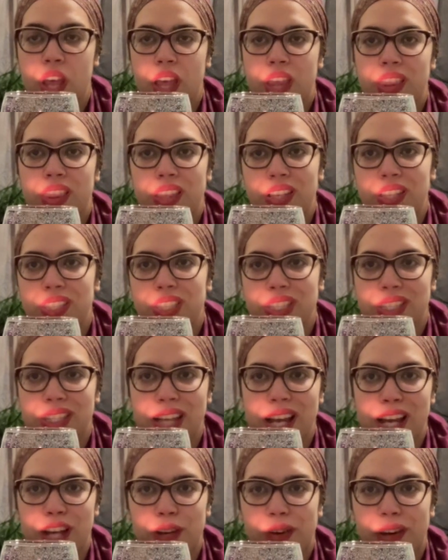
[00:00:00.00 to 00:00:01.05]
This is
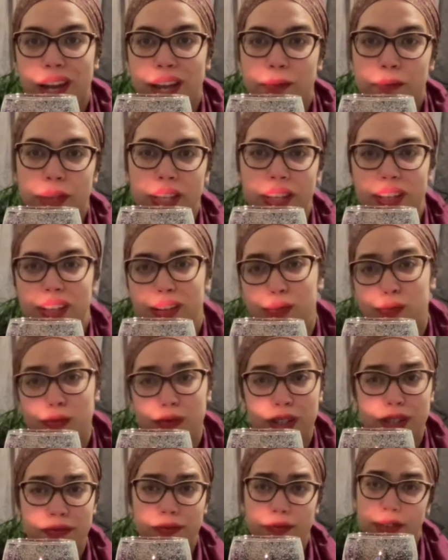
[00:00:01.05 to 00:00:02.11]
that Crimea
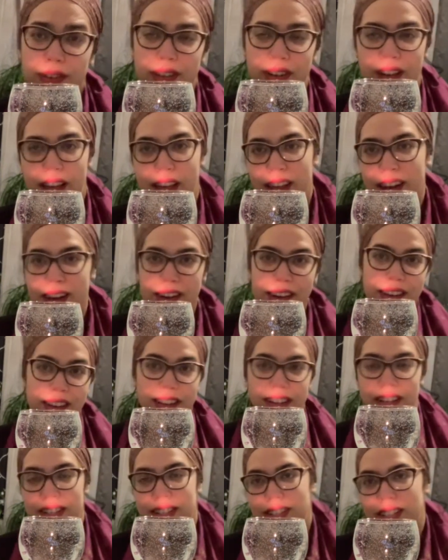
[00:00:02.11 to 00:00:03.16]
River
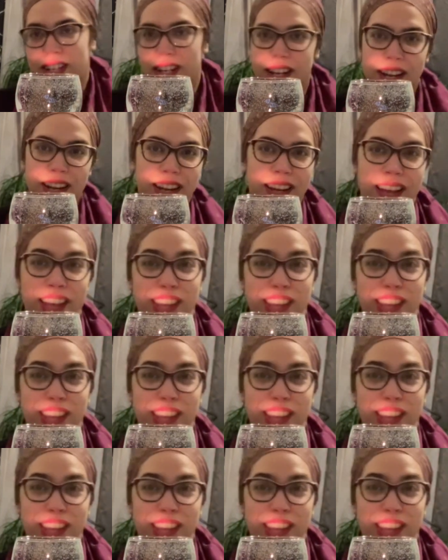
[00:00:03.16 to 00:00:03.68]
energy.